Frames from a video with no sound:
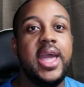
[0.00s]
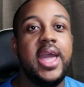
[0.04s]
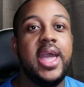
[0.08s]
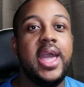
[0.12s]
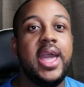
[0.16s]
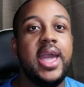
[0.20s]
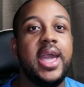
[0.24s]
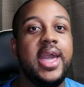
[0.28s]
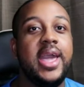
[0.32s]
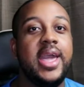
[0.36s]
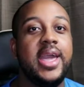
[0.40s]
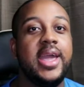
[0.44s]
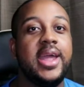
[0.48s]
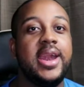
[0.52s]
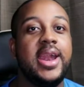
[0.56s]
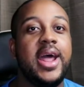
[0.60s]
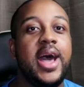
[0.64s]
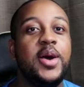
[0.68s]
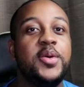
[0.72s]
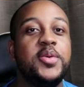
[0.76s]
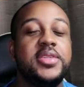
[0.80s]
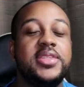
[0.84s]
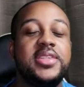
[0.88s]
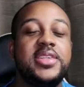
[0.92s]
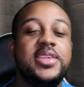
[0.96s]
And I will
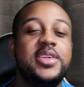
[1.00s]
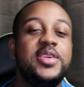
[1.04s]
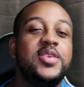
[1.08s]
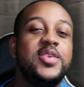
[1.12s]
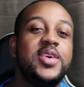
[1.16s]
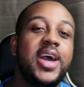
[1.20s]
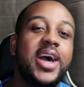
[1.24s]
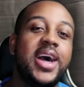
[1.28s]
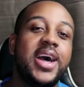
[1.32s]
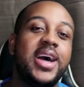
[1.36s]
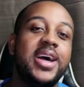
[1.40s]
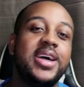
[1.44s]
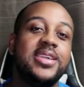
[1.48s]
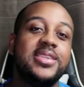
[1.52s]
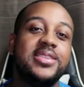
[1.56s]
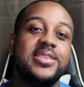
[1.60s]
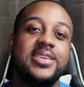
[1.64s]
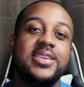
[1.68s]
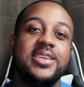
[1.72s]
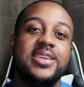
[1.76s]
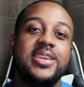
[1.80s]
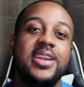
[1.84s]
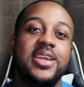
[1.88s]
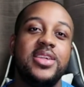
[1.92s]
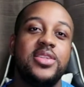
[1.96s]
see you guys in
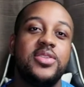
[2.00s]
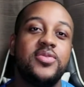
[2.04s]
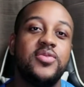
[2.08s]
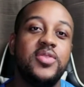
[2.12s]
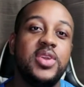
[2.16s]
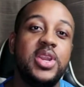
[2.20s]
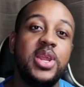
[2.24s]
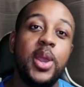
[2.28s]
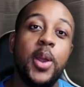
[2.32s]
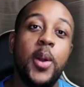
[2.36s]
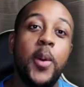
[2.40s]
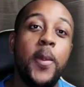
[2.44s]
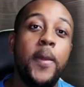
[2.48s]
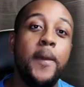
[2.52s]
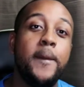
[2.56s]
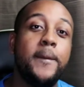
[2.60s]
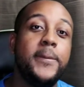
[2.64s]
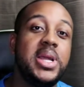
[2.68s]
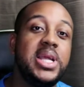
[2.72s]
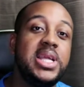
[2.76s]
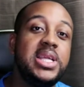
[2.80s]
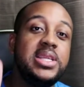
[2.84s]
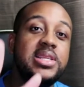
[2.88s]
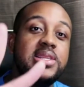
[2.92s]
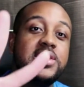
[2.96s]
the next video.
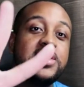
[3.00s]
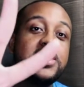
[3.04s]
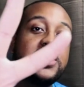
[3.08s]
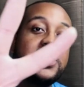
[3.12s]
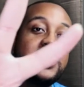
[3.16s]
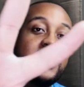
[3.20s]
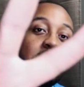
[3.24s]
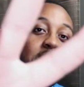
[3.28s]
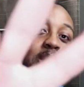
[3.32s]
Peace.